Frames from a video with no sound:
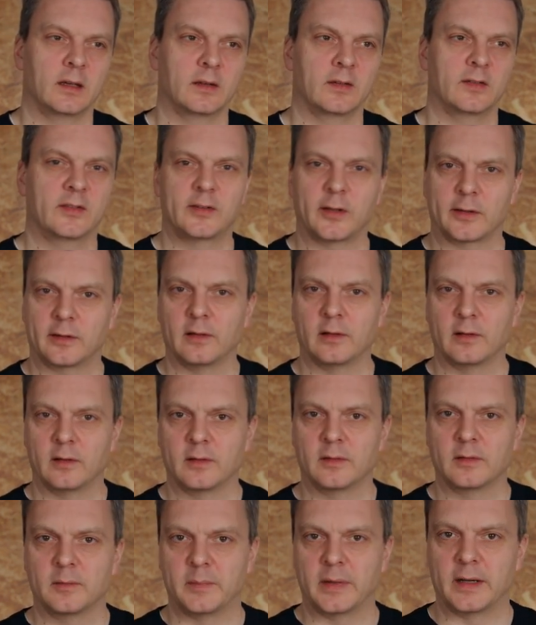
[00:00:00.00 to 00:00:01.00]

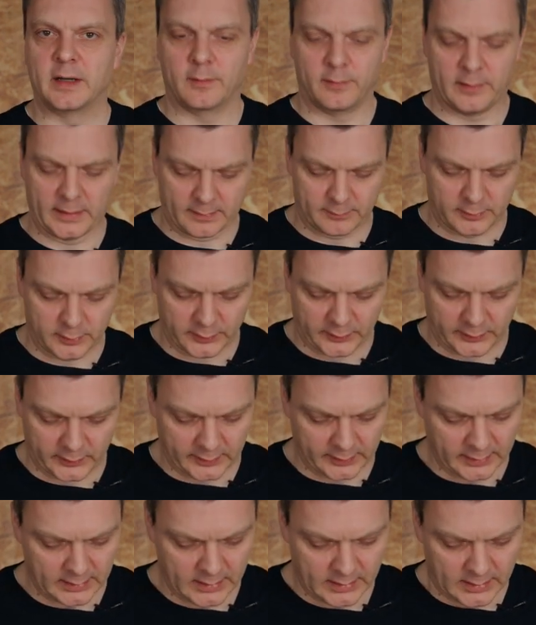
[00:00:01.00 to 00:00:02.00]
subtle berry
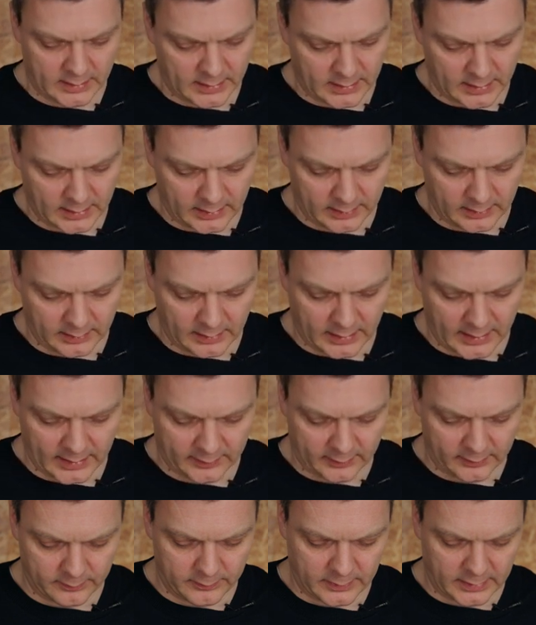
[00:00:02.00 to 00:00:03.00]
flavors, and
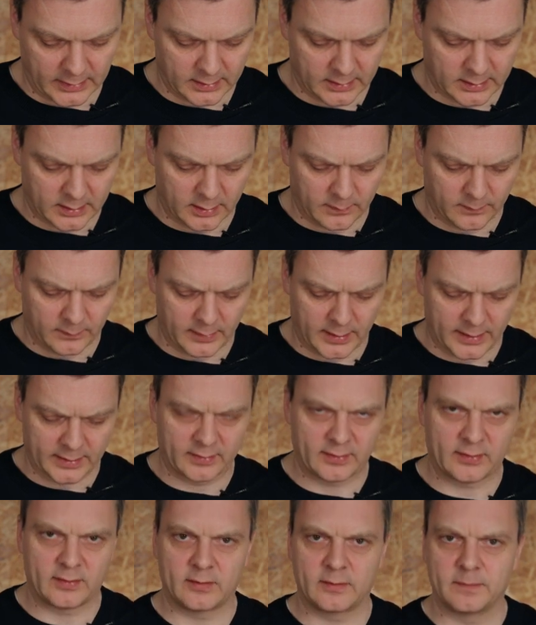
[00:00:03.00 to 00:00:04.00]
has a very kind of
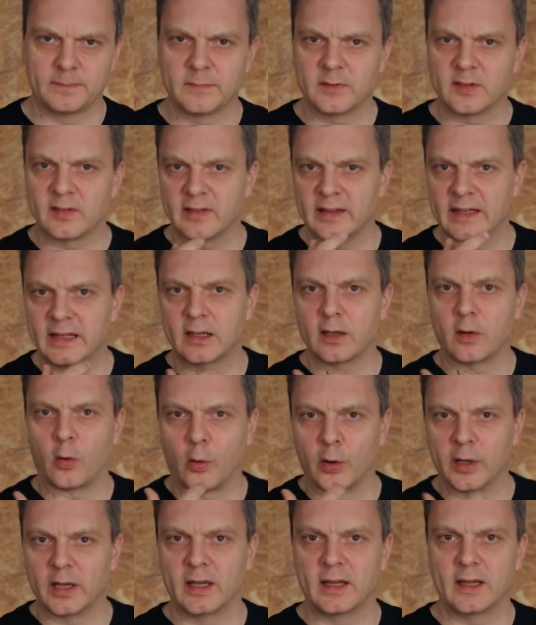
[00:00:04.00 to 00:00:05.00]
nice, slick,
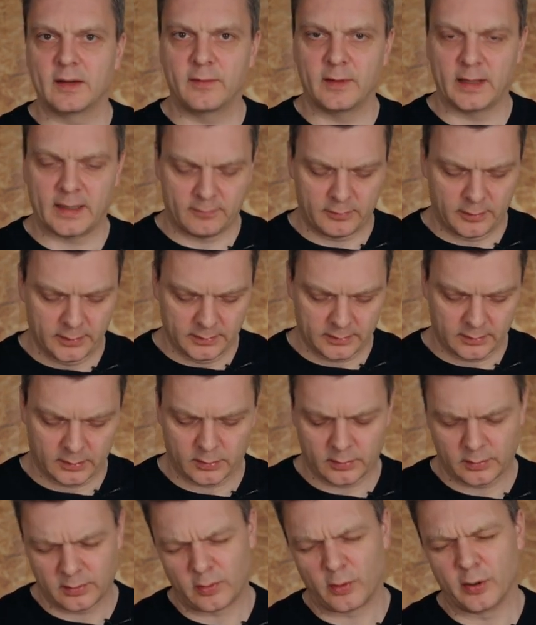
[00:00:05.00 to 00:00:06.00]
oily flavor,
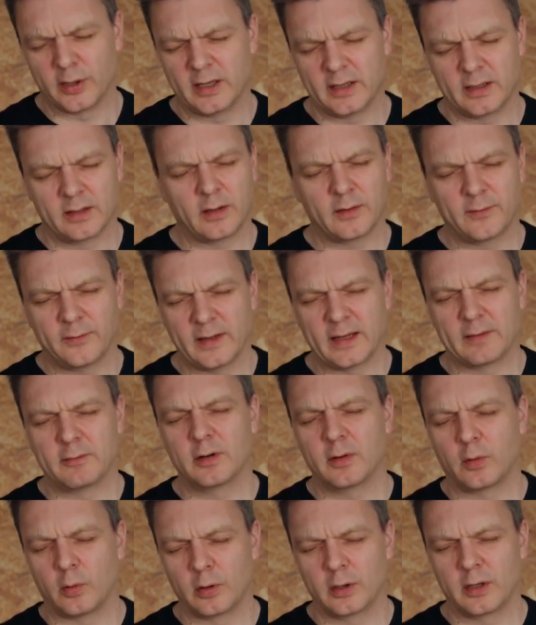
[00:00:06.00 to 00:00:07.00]
or
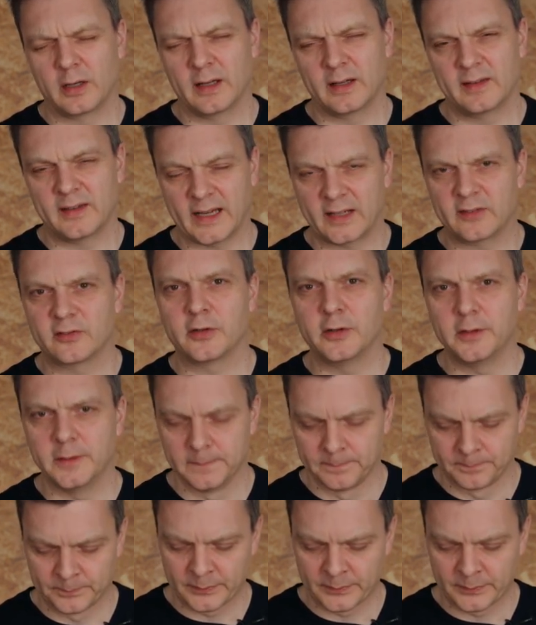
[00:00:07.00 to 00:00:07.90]
oily texture